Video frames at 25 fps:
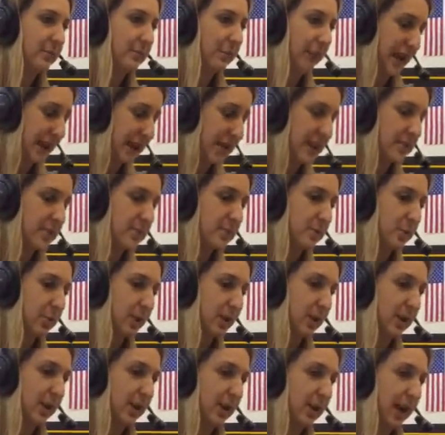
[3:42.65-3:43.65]
A-
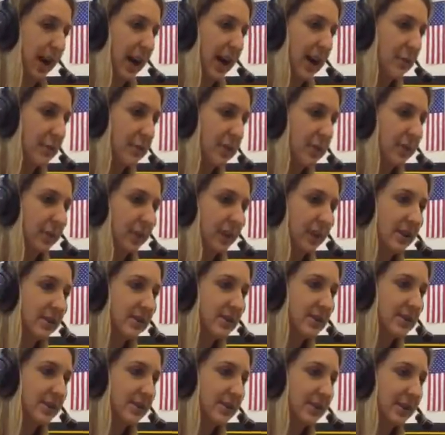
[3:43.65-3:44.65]
or a high
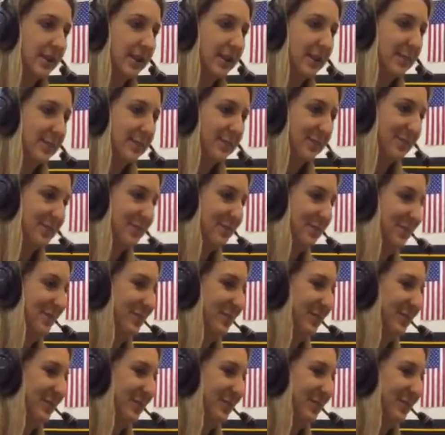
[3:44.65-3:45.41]
B+.